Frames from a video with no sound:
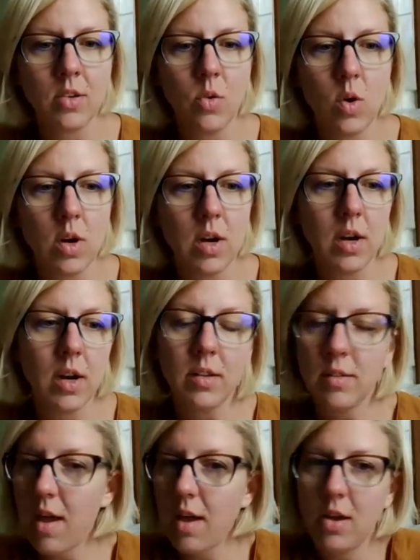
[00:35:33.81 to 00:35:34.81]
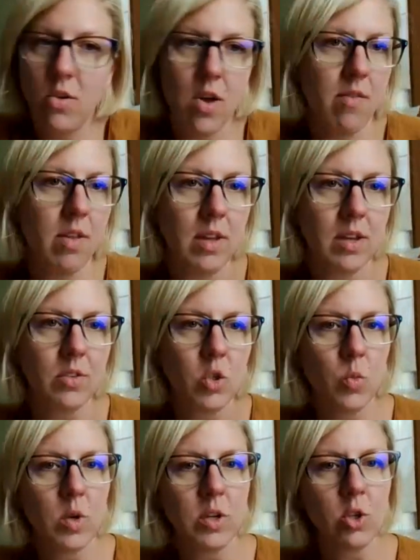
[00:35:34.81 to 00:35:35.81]
or Zach, you don't have anything else you
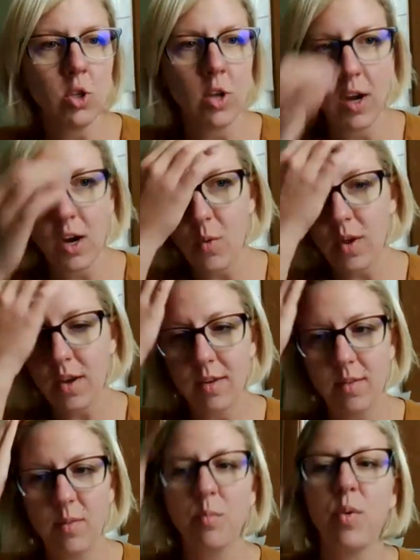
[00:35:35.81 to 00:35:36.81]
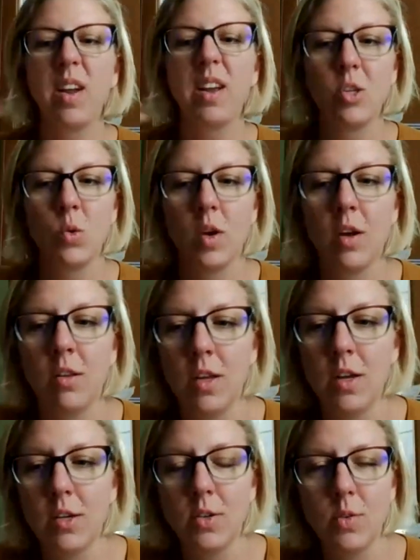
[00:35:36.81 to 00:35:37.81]
want to share, we can bring it to a
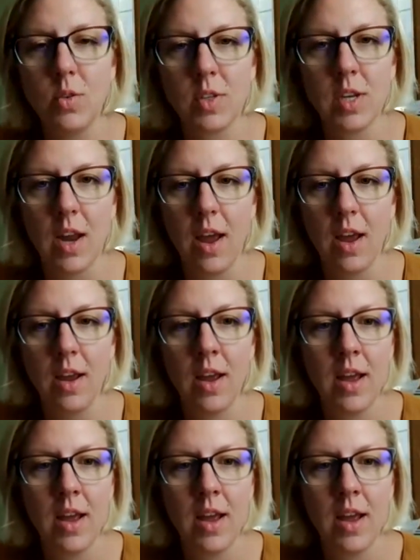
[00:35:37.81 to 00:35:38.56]
close today.